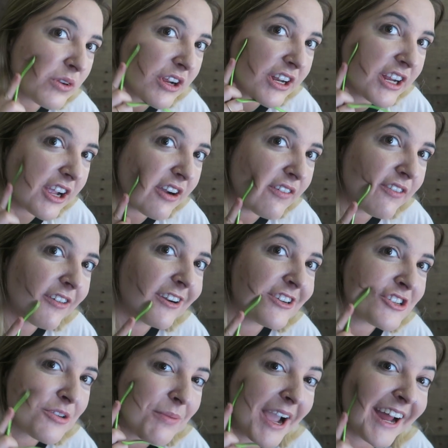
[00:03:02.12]
We're gonna go for a
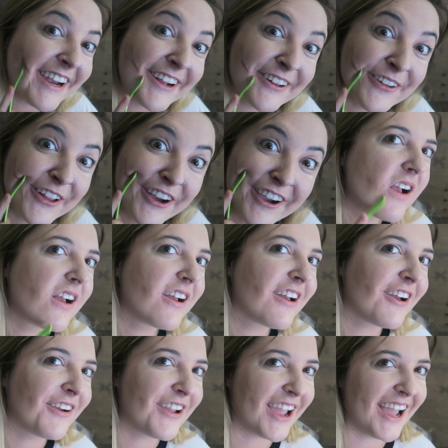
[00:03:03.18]
dramatic look.
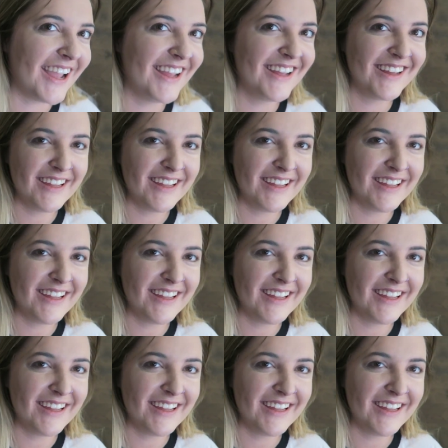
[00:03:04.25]
Okay.